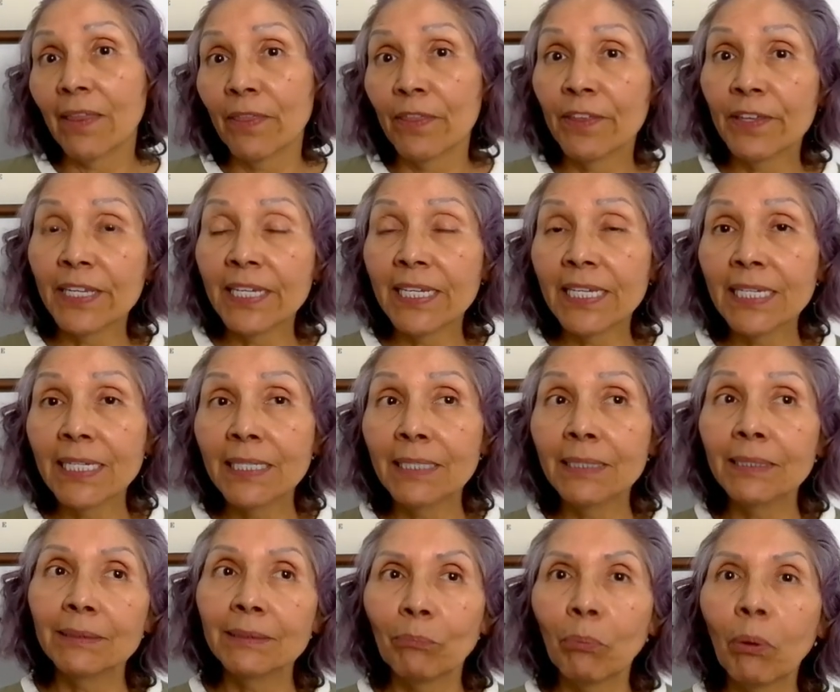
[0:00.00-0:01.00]

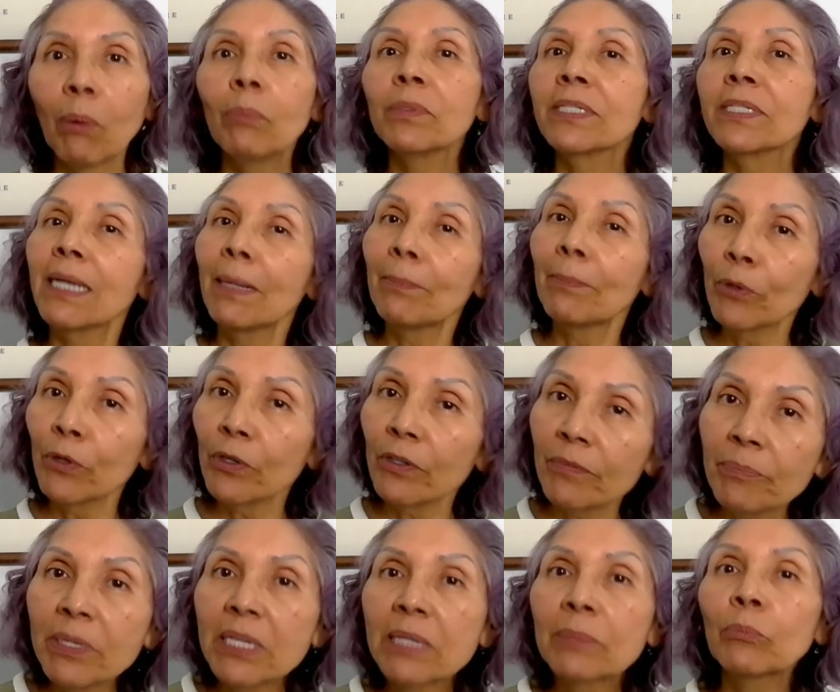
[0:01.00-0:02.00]
The number
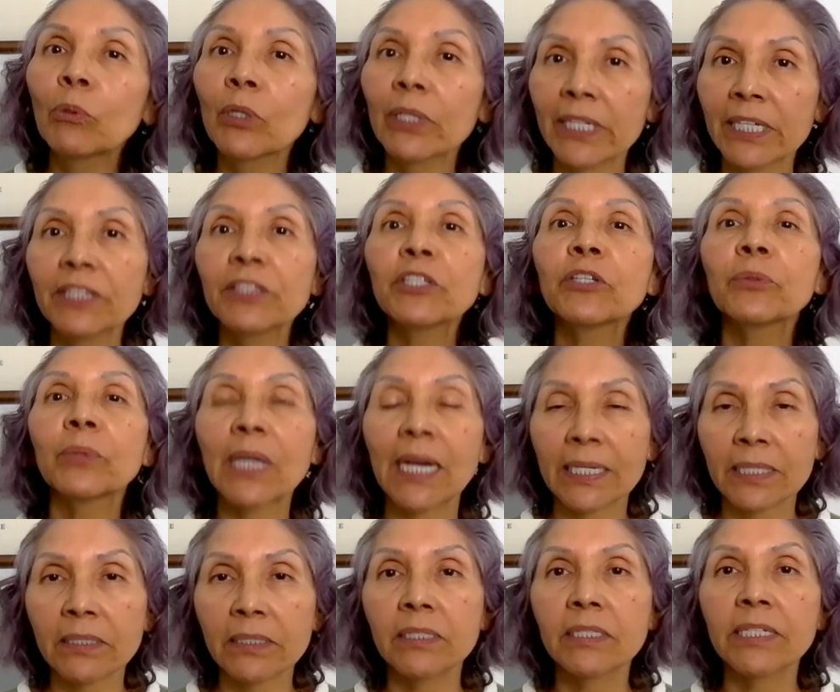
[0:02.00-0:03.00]
of people in the
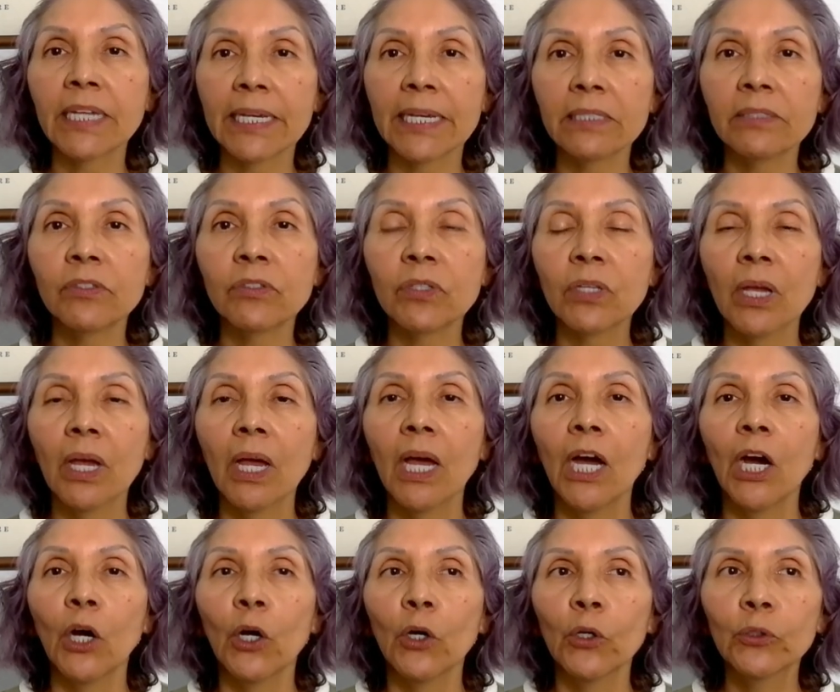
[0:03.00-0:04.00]
United States
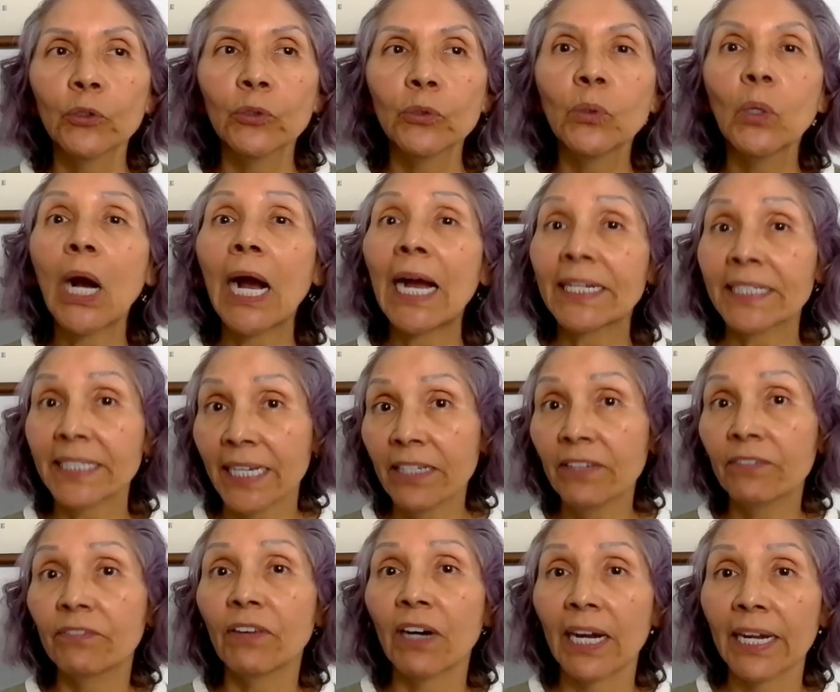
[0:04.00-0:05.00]
who
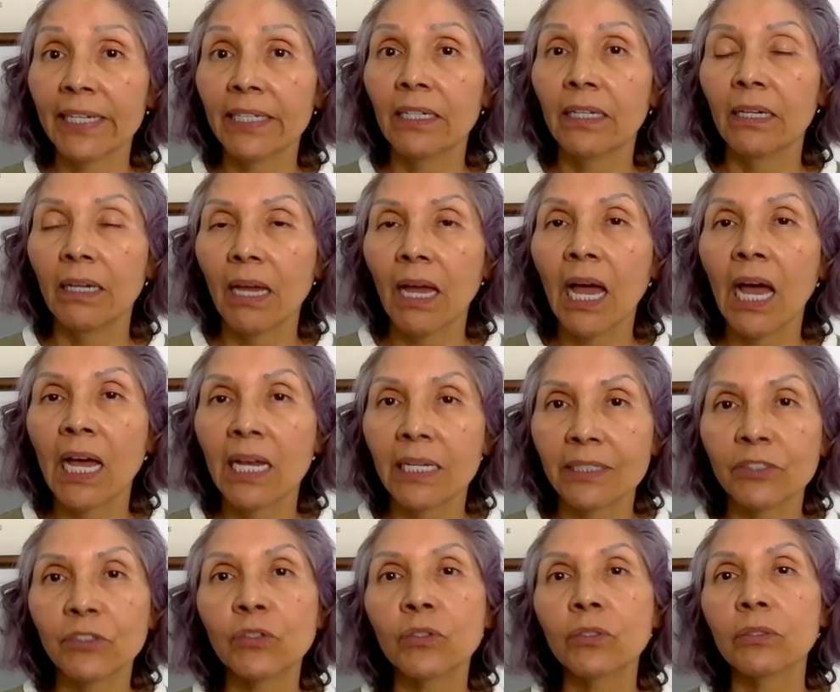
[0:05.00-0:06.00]
identify
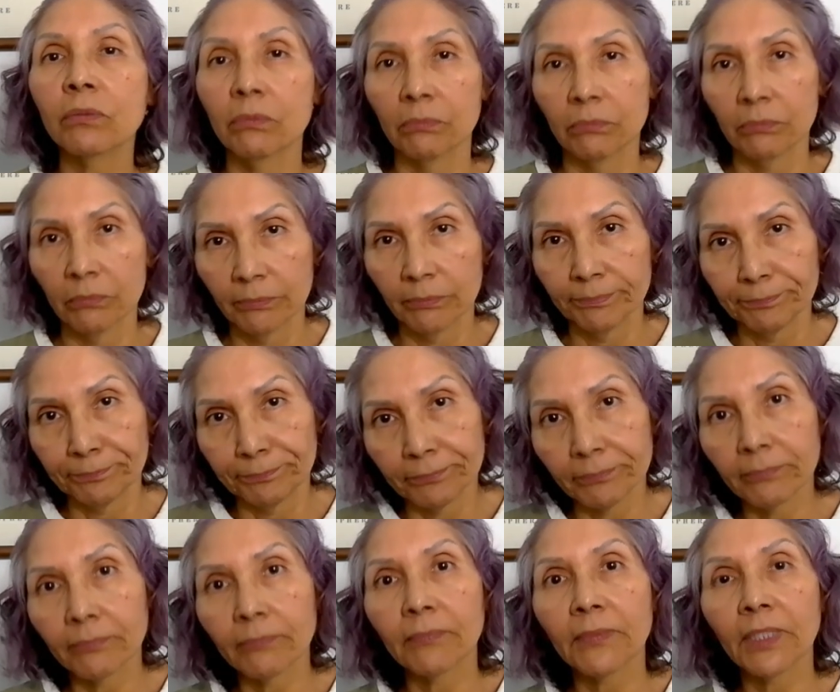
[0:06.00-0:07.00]
as
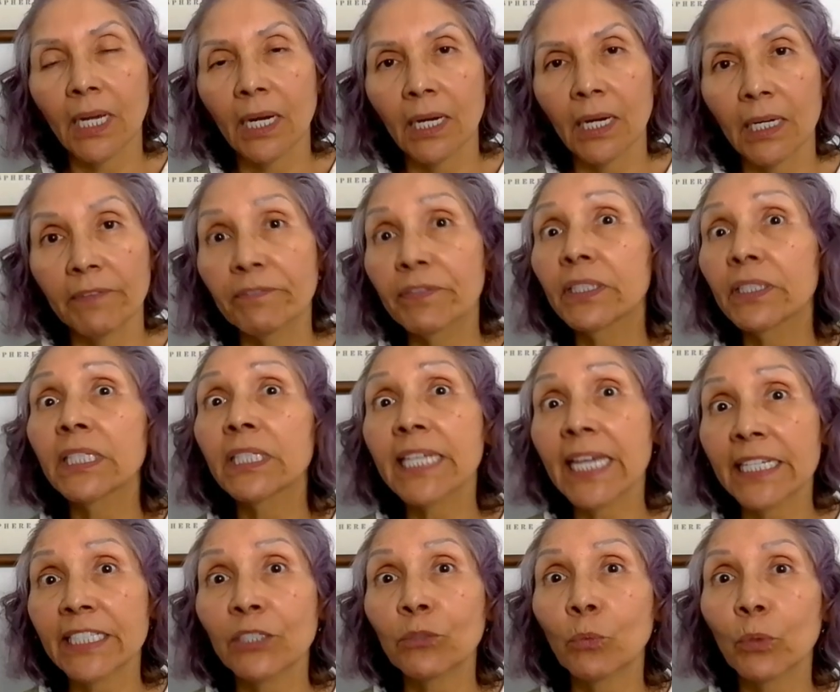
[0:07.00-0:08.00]

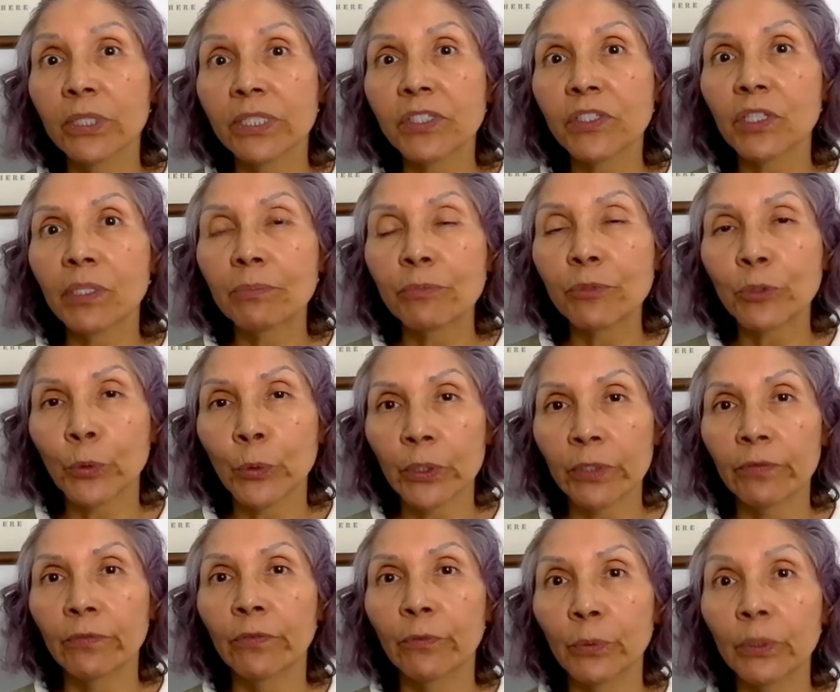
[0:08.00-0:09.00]
affiliated with some
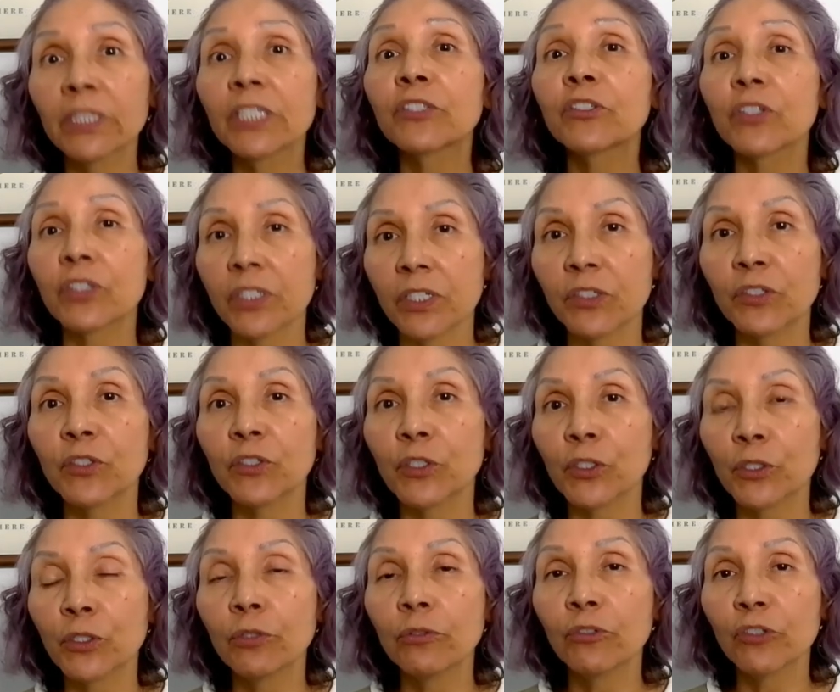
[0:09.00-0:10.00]
sort of religious
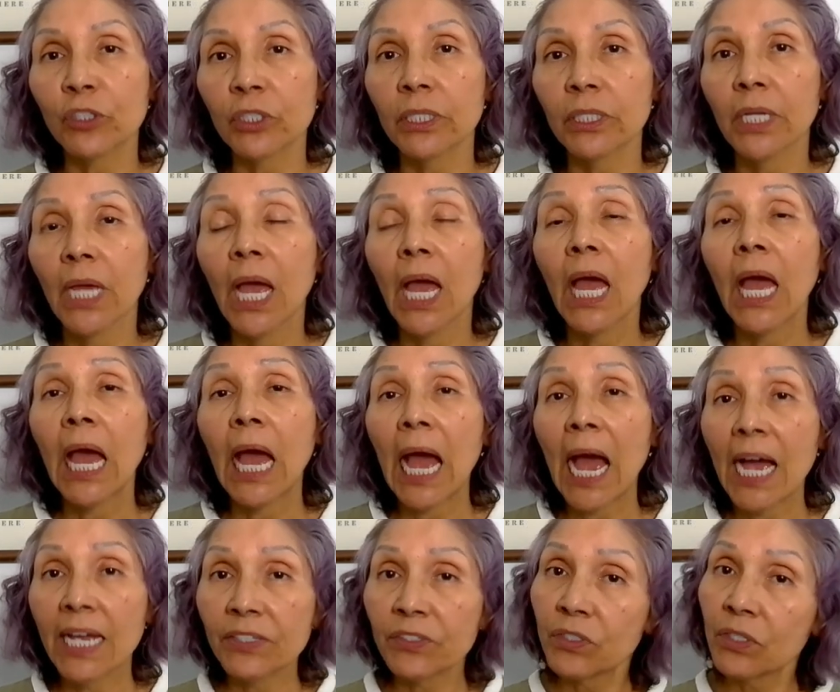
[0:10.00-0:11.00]
institution
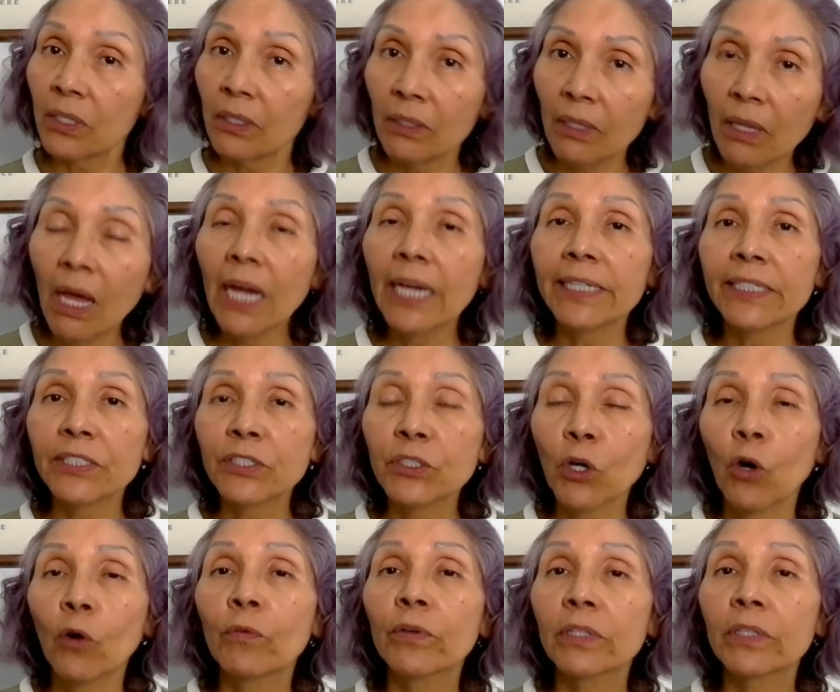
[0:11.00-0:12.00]
has declined
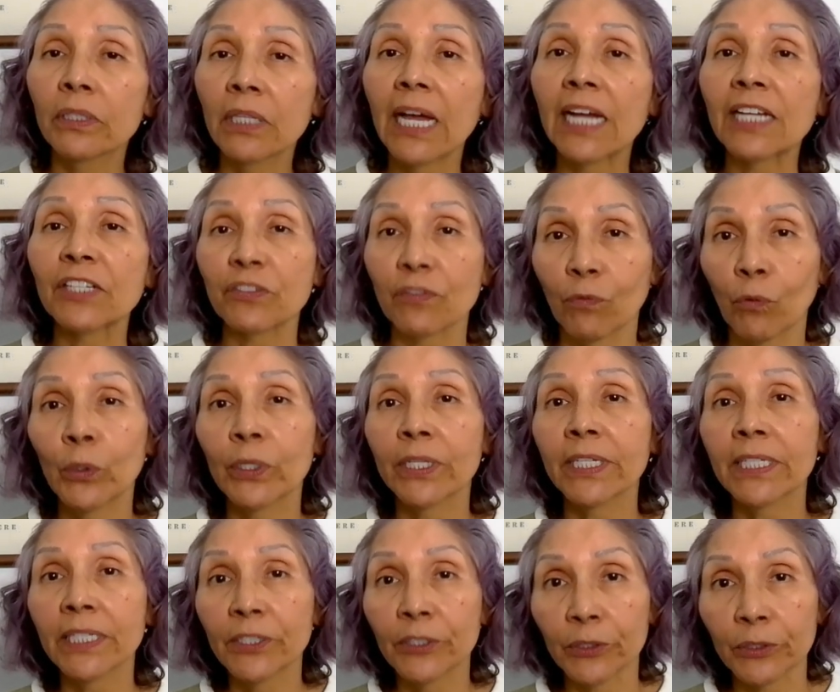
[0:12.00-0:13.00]
over the last 40
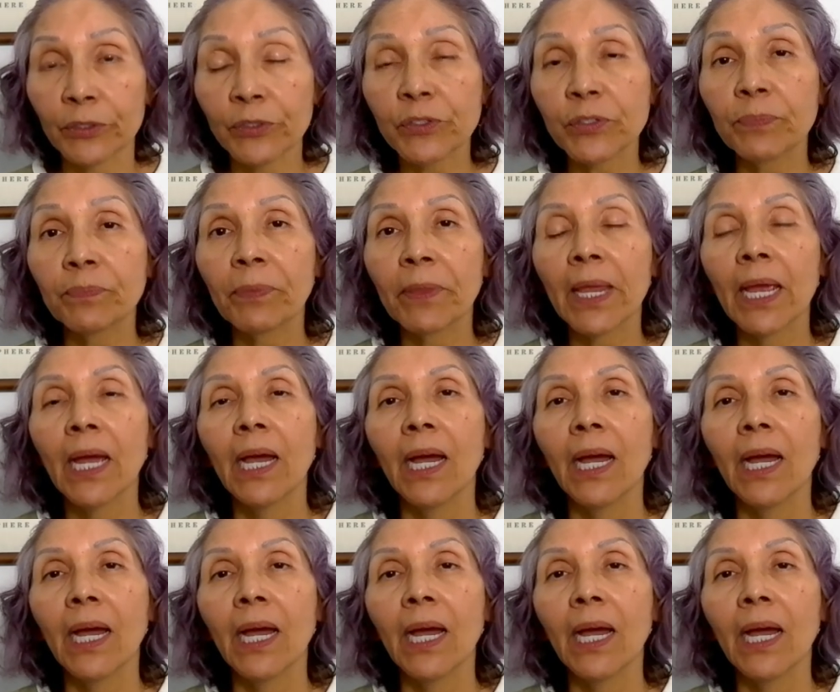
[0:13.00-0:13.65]
years.